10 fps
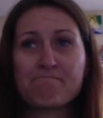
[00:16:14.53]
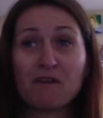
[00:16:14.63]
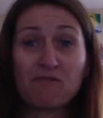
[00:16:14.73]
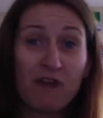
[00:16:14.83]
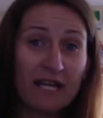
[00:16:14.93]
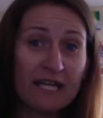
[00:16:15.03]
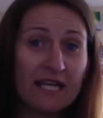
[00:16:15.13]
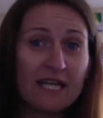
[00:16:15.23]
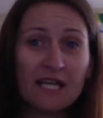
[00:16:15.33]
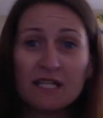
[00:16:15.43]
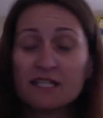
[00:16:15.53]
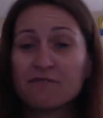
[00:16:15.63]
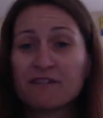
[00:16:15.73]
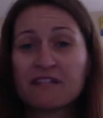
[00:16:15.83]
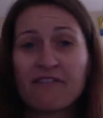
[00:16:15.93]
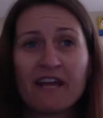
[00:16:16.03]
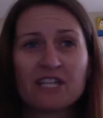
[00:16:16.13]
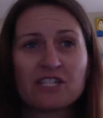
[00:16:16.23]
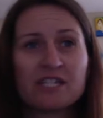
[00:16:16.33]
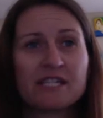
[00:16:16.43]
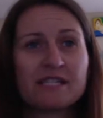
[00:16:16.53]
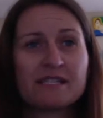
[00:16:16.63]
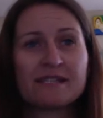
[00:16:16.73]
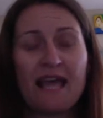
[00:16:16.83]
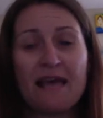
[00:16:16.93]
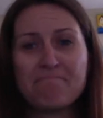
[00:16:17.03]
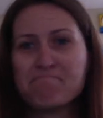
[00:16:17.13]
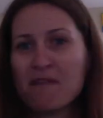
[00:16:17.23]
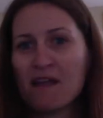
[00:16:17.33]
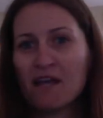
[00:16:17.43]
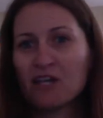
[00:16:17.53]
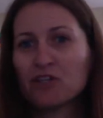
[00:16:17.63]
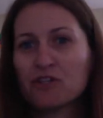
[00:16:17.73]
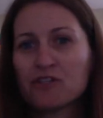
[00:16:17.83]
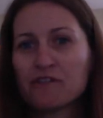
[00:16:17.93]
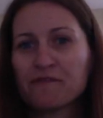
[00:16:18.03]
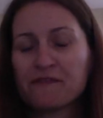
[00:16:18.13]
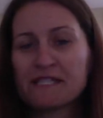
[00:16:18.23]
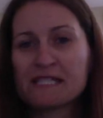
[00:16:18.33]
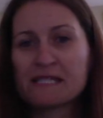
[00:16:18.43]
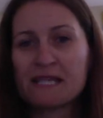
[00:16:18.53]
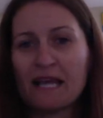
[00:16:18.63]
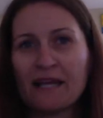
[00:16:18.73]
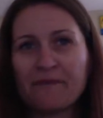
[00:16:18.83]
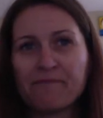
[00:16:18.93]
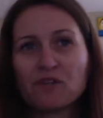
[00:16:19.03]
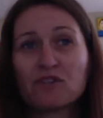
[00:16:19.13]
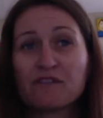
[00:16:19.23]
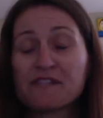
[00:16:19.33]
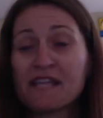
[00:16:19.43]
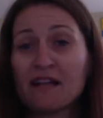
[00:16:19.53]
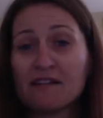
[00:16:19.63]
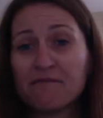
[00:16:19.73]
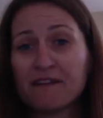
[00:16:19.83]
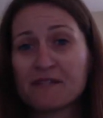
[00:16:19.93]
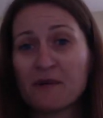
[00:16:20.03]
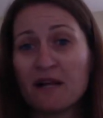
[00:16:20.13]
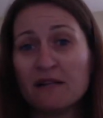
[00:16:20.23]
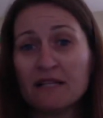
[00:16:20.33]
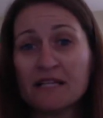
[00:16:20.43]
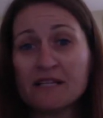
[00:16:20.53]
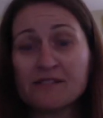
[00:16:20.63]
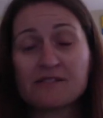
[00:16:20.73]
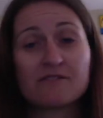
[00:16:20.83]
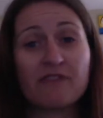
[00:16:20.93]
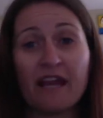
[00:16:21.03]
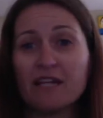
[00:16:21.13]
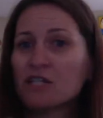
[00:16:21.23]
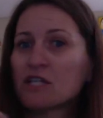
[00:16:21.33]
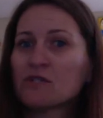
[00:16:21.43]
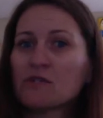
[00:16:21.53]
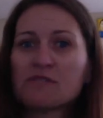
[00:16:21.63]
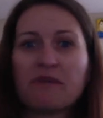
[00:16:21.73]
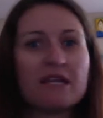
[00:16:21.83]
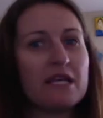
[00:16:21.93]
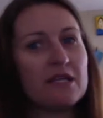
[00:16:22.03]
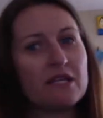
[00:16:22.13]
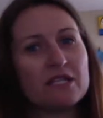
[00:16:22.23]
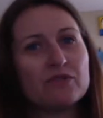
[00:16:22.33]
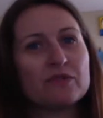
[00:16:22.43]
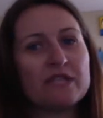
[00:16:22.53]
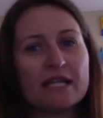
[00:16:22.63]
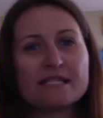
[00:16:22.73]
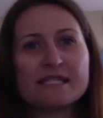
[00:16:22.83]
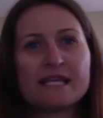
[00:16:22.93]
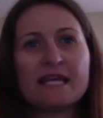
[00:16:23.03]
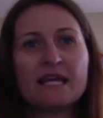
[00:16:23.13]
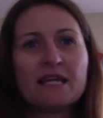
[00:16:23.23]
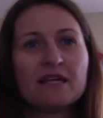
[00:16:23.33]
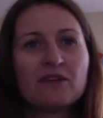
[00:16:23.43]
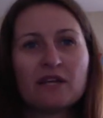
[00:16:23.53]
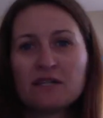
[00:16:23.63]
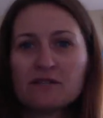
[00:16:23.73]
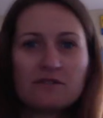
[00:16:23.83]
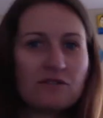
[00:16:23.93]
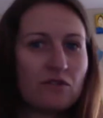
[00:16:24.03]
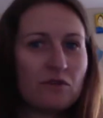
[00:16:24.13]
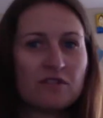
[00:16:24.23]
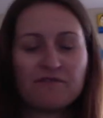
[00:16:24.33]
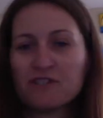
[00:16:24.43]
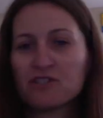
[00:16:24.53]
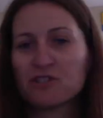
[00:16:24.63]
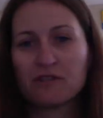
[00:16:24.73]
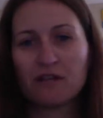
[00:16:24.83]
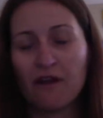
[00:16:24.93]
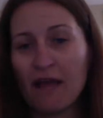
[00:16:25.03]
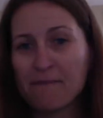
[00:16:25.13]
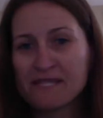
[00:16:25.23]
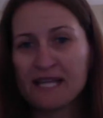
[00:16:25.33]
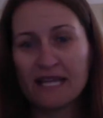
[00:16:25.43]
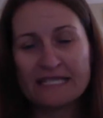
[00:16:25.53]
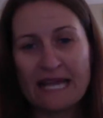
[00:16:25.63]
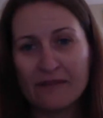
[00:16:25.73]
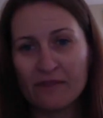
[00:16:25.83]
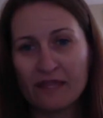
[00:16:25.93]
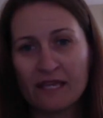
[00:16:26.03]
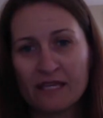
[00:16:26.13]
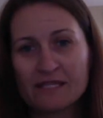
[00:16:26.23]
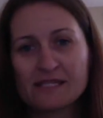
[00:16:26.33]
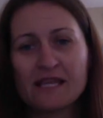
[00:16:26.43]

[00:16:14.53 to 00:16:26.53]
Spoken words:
running different directions, use of use of self as well is great. You can do spinning, you can do dancing, you can do different upside down things.